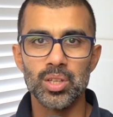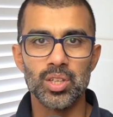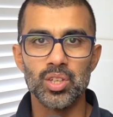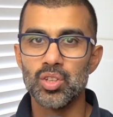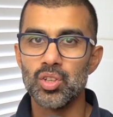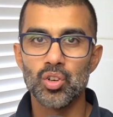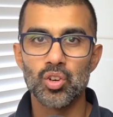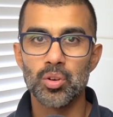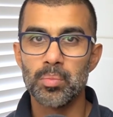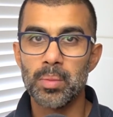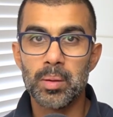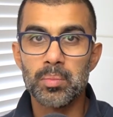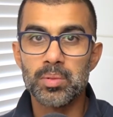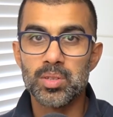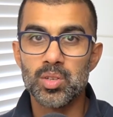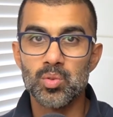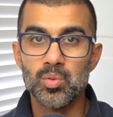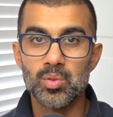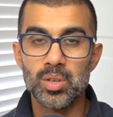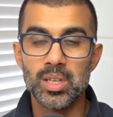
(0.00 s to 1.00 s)
You're not going to be able
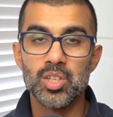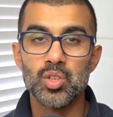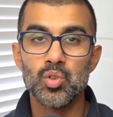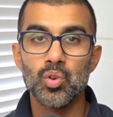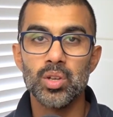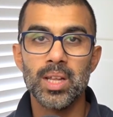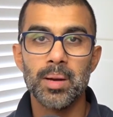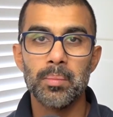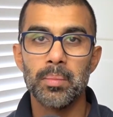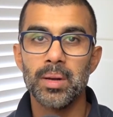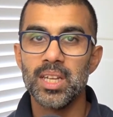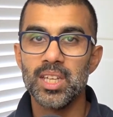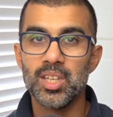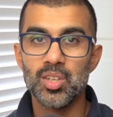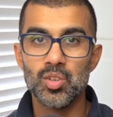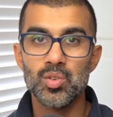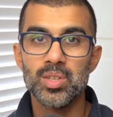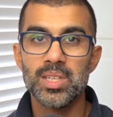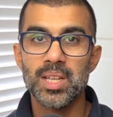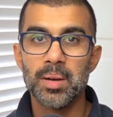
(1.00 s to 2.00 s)
to enjoy that money,
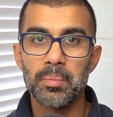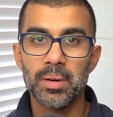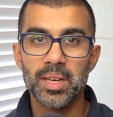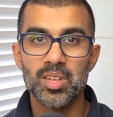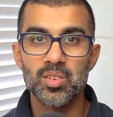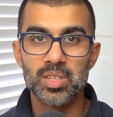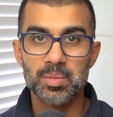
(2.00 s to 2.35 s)
use that money,